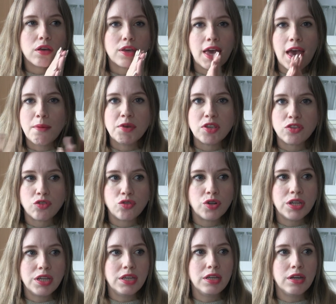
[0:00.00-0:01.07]

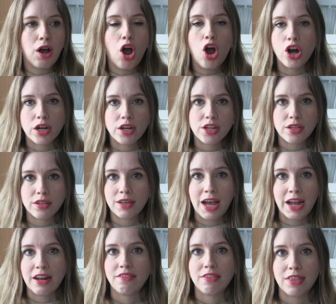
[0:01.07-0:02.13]
chemistry art
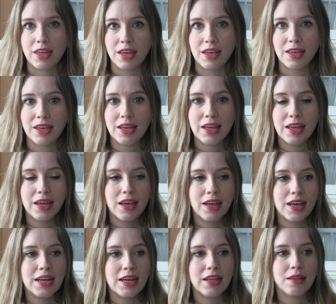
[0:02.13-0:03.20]
kind of thing.
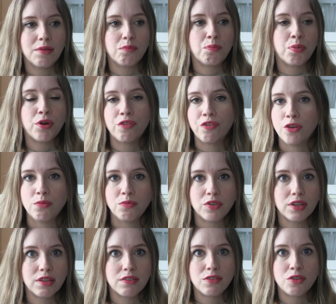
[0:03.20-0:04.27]
Perfumes
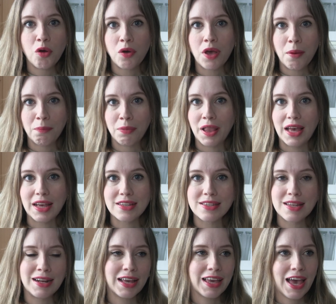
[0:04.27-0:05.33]
is so complex,
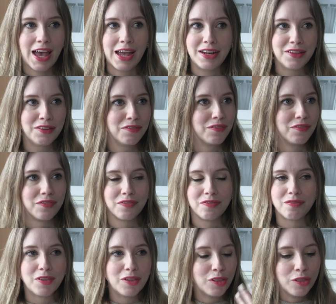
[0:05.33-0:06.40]
and I kind of
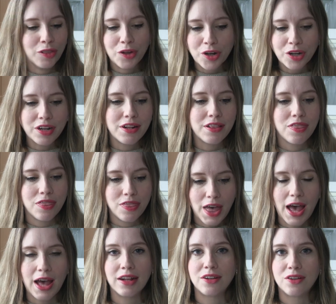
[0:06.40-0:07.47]
learned
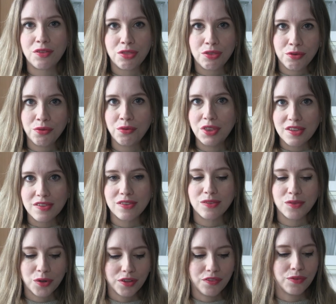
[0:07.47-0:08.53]
that through this
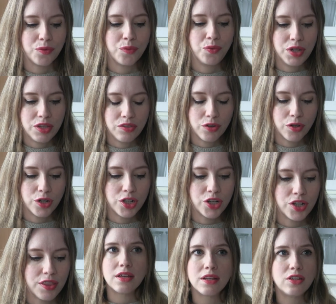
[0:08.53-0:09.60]
sort of
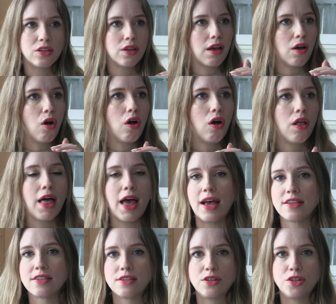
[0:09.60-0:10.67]
research. It all
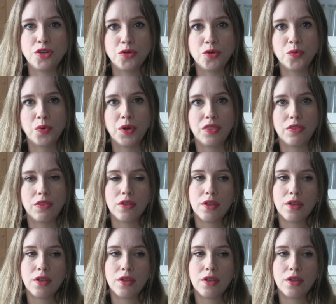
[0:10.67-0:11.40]
has to do with